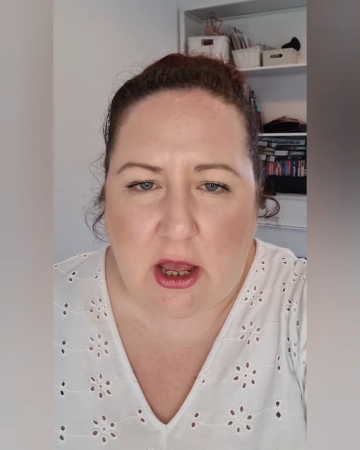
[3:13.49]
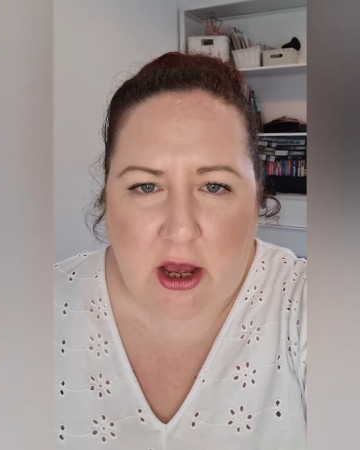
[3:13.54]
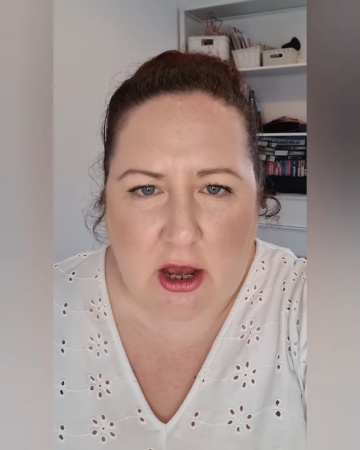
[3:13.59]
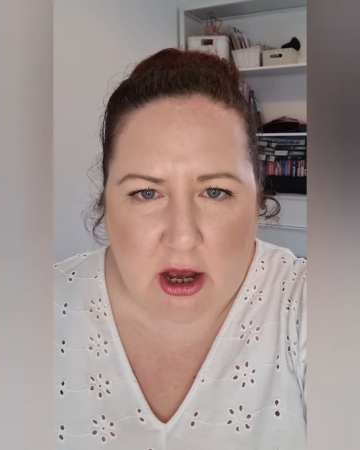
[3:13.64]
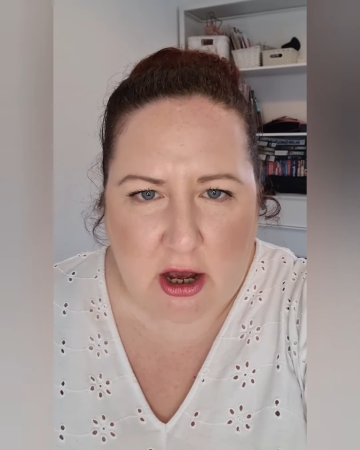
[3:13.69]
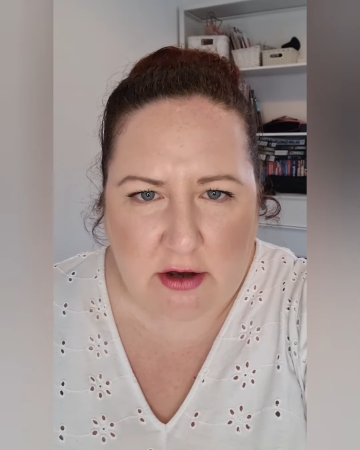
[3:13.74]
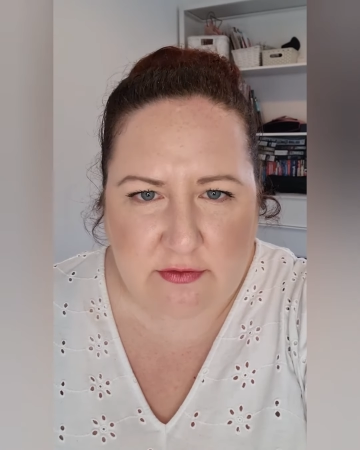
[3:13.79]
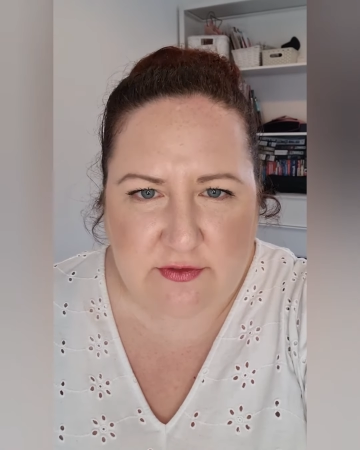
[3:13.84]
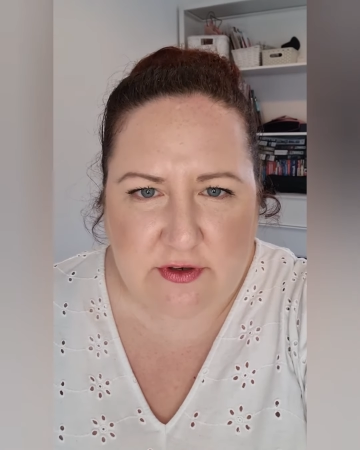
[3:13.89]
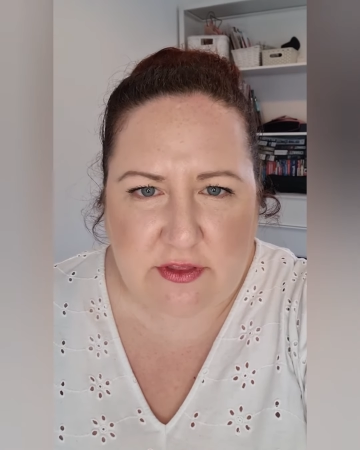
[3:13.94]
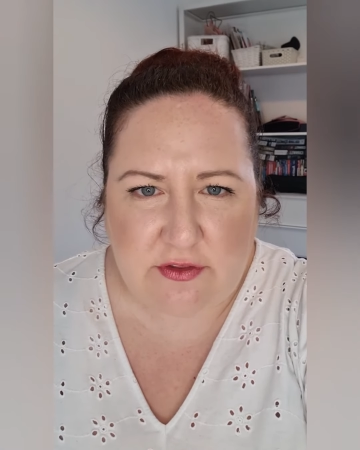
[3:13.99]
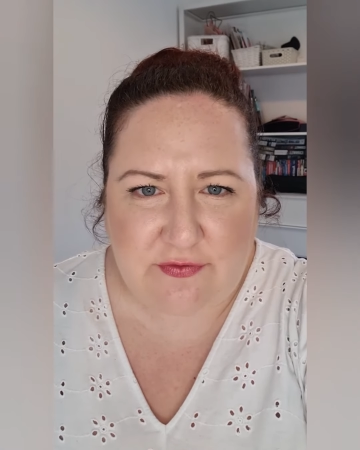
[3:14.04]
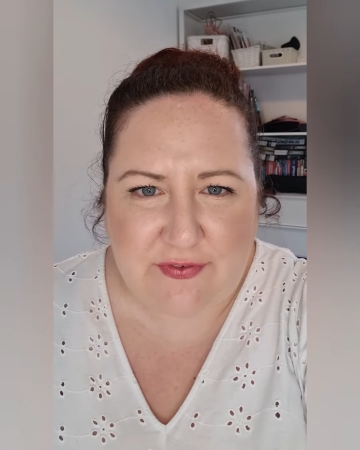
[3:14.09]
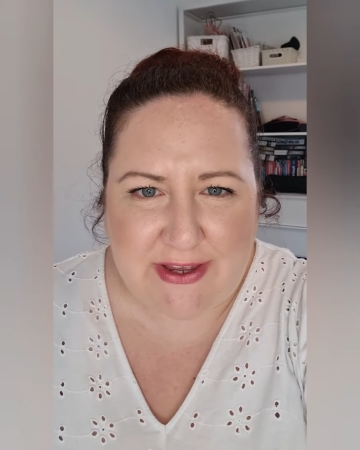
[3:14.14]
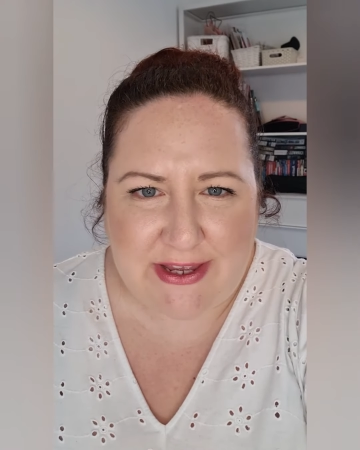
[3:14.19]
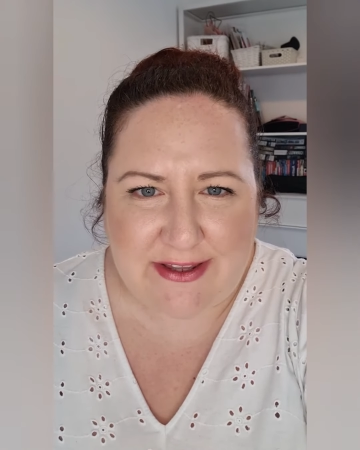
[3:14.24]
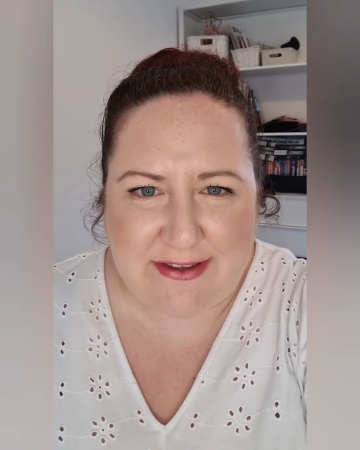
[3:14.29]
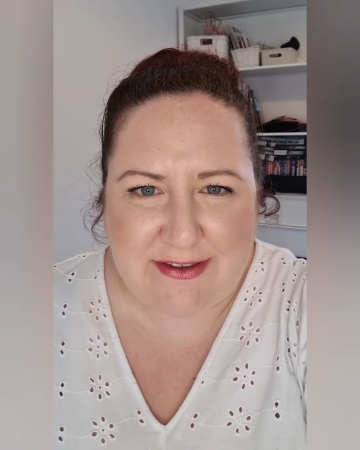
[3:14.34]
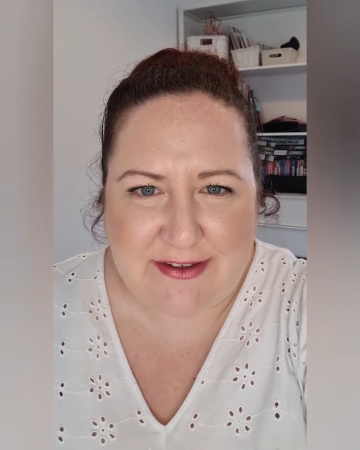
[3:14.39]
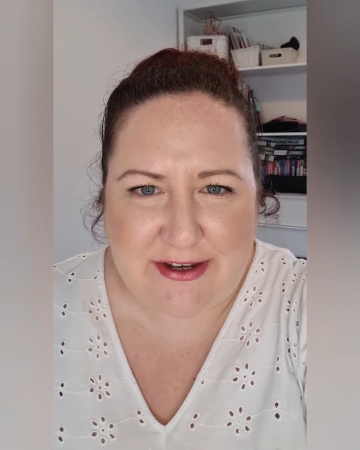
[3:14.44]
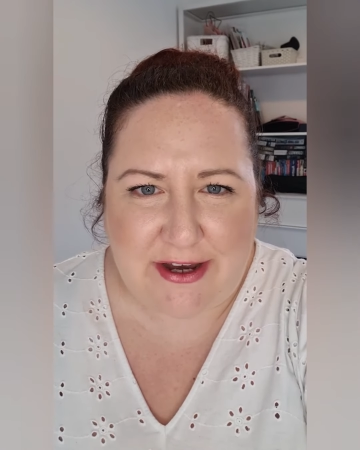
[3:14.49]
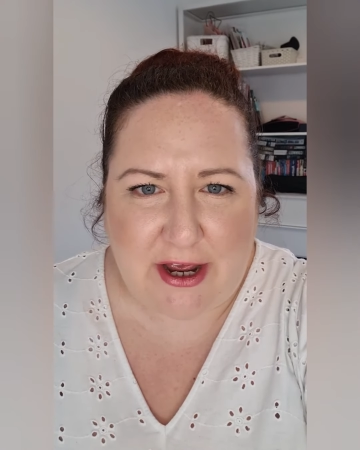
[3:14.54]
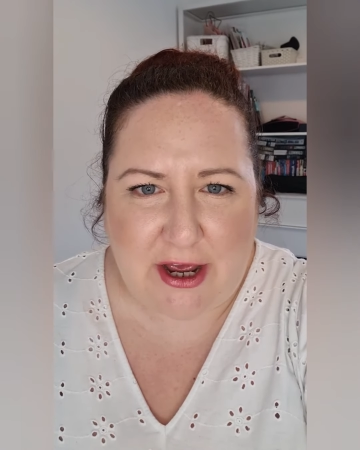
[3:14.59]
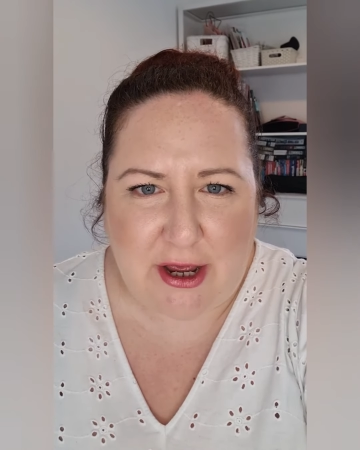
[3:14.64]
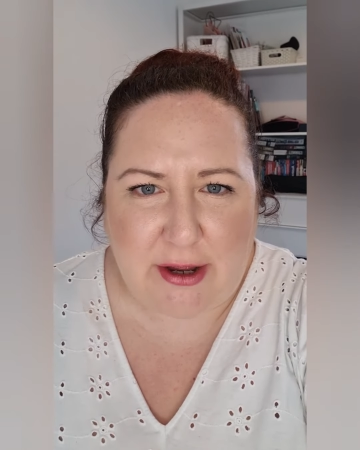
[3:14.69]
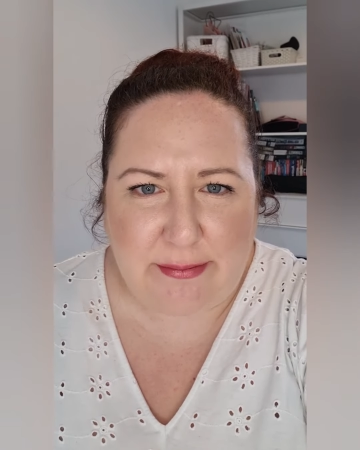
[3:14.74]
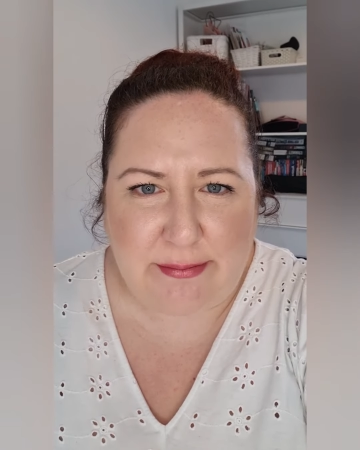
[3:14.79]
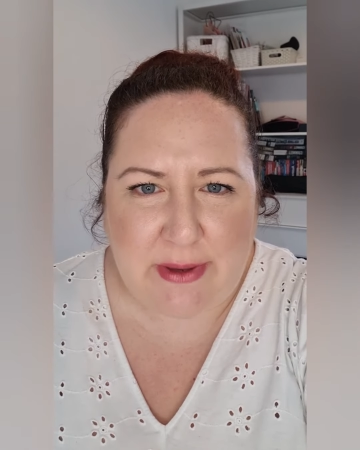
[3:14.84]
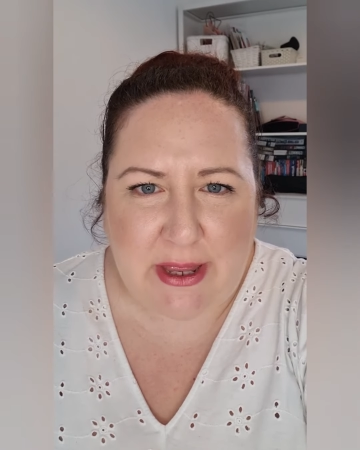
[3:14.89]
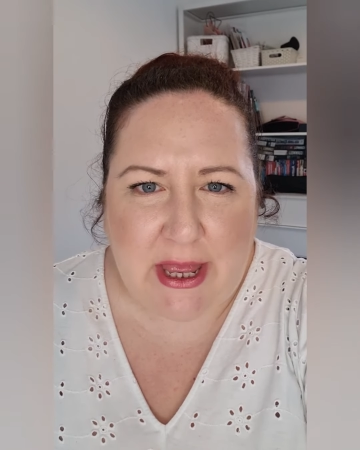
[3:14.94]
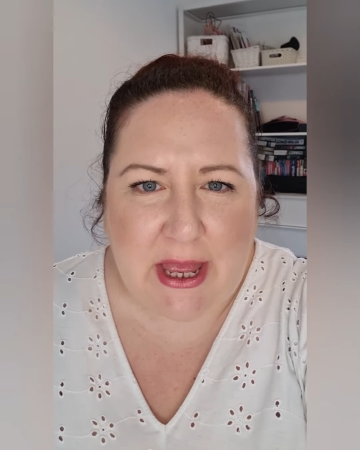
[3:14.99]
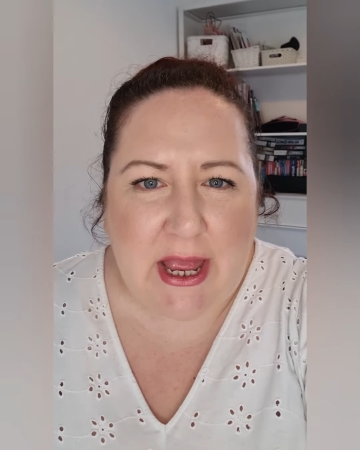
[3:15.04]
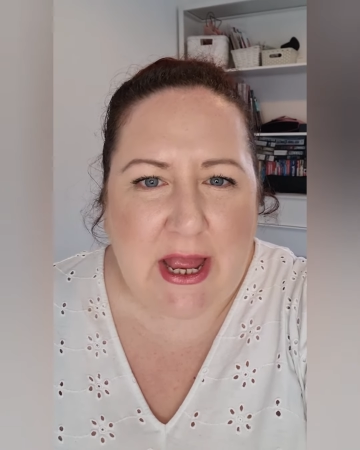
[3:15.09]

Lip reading: after the fixed term,